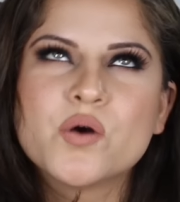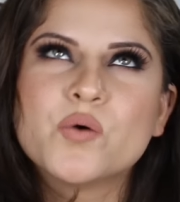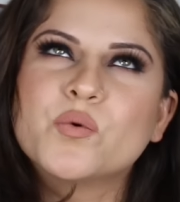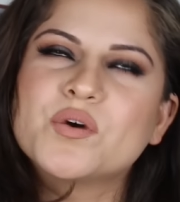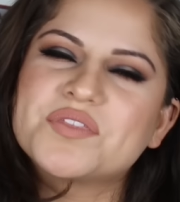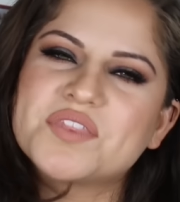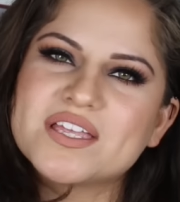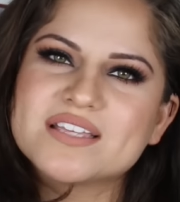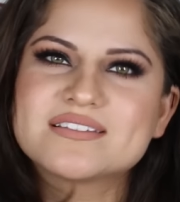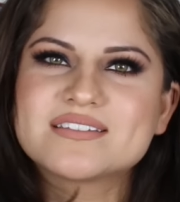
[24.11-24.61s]

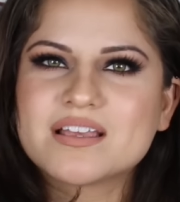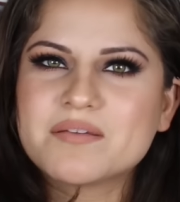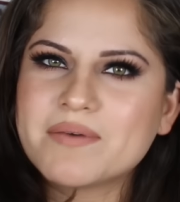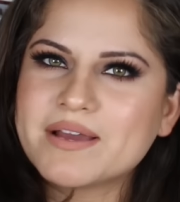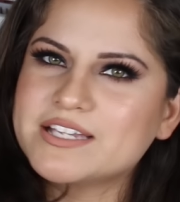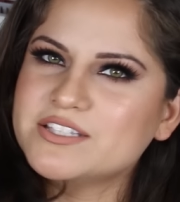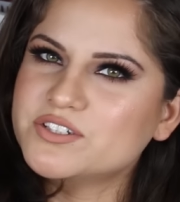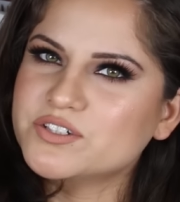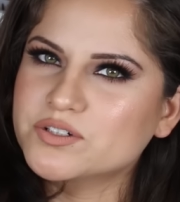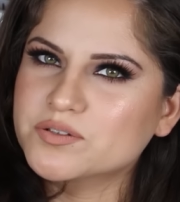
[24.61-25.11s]
with a
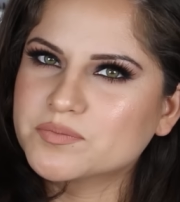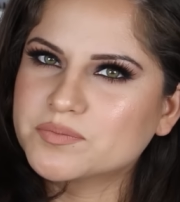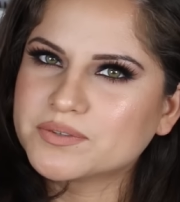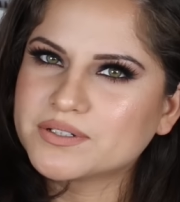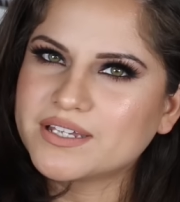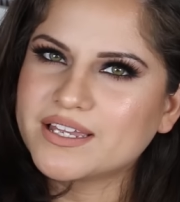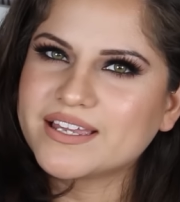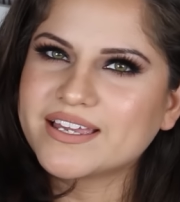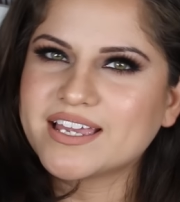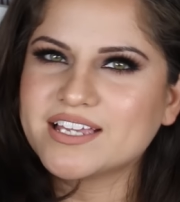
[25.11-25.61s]
semi-dupe
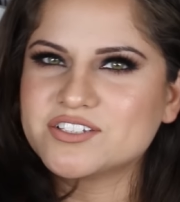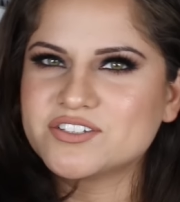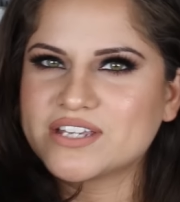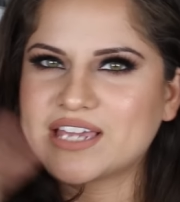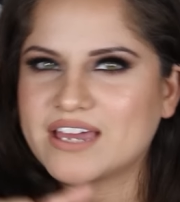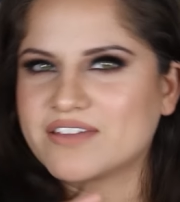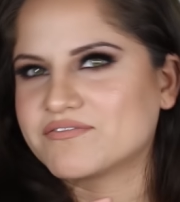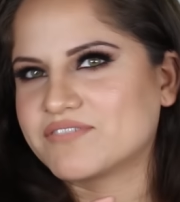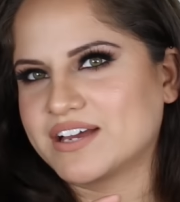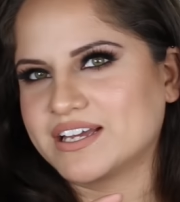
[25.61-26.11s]
in case you
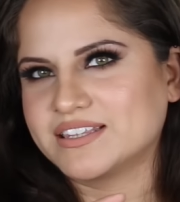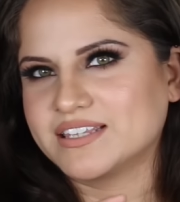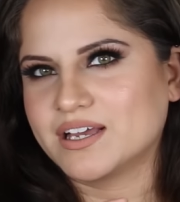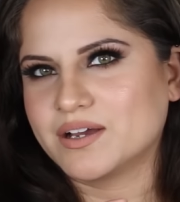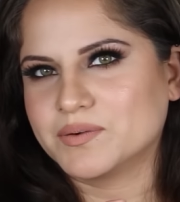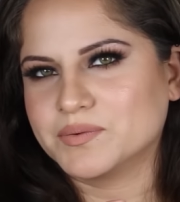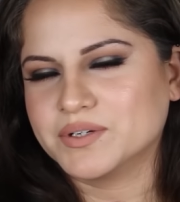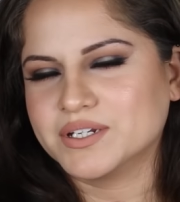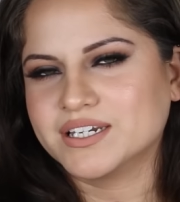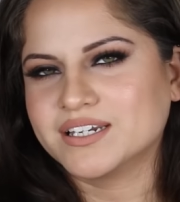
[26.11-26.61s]
can't find
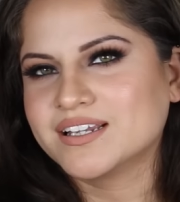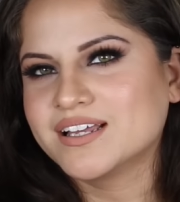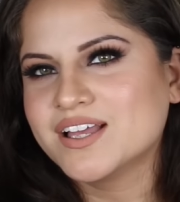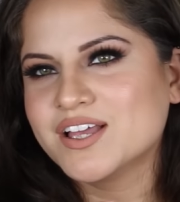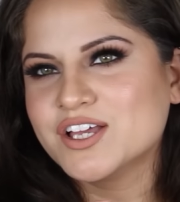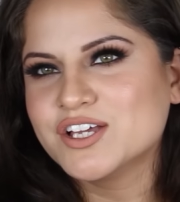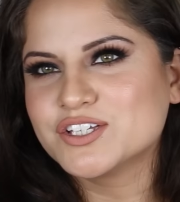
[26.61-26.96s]
that one.